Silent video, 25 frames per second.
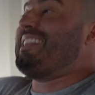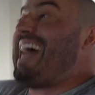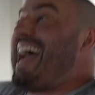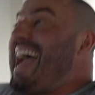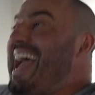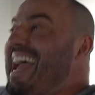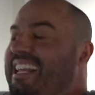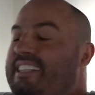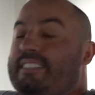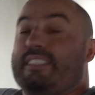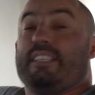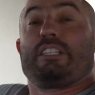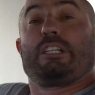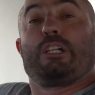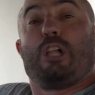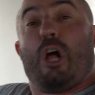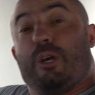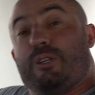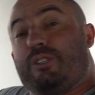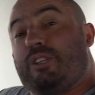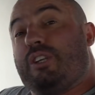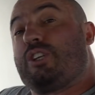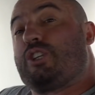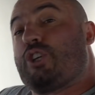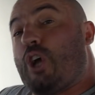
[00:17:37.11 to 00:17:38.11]
the hands as
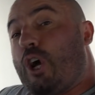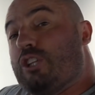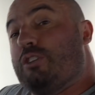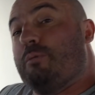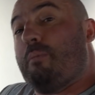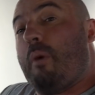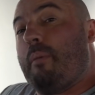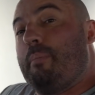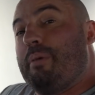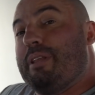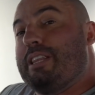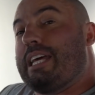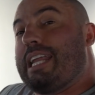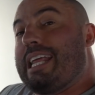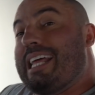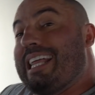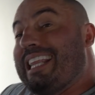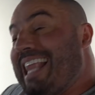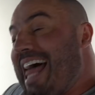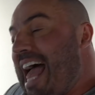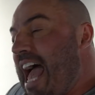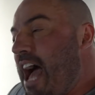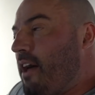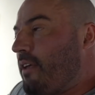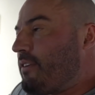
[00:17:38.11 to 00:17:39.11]
close as shoulder mobility
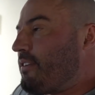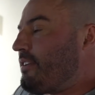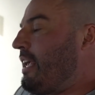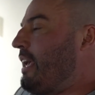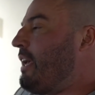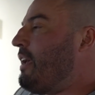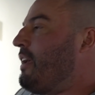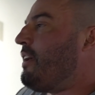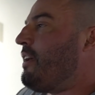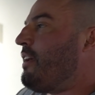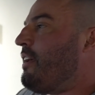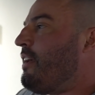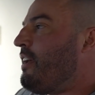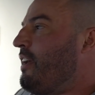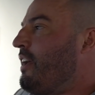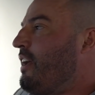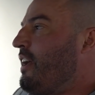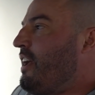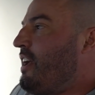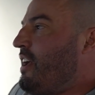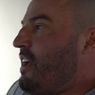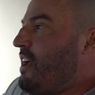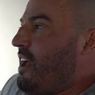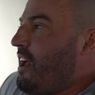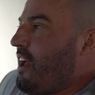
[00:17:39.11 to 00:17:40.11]
allows.
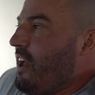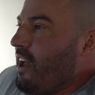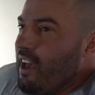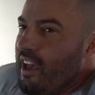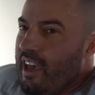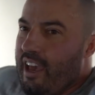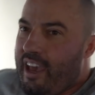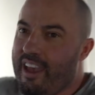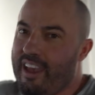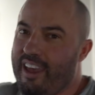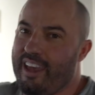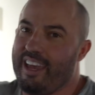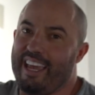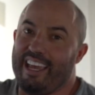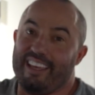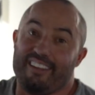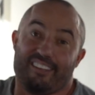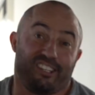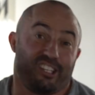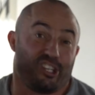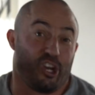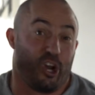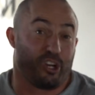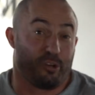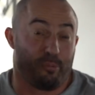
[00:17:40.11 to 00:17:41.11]

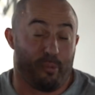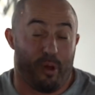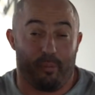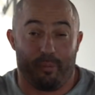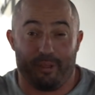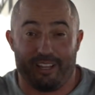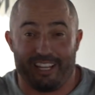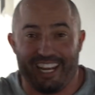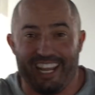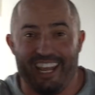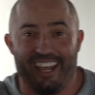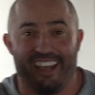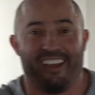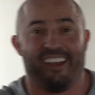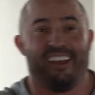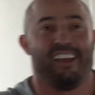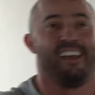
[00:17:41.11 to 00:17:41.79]
His shoulder mobility